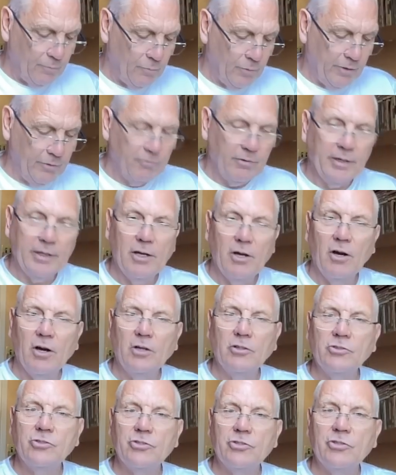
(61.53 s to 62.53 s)
with
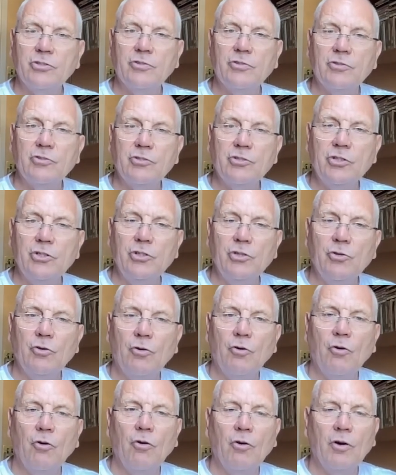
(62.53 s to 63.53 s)
regards to
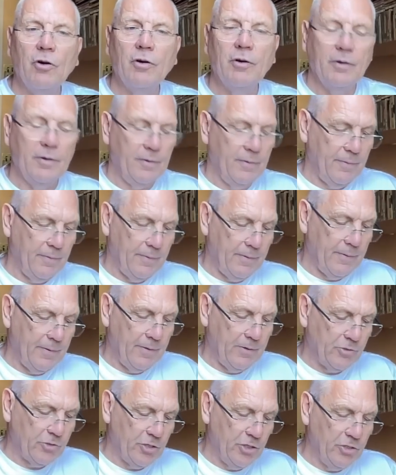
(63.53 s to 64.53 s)
your
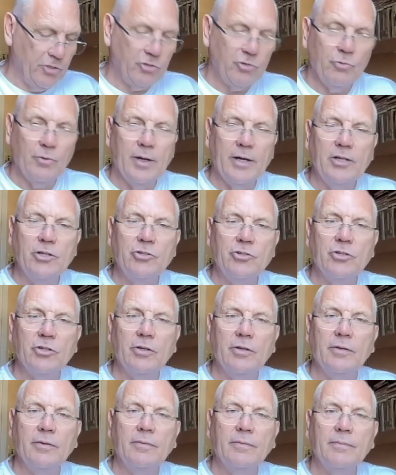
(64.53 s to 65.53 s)

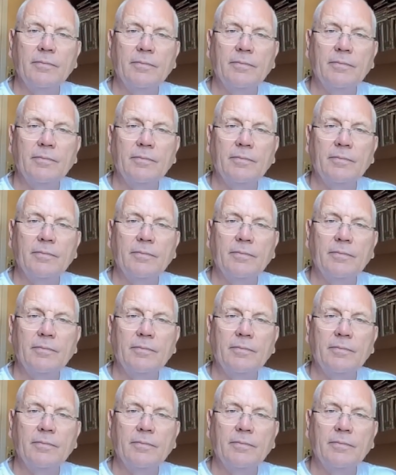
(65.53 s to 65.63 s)
situation?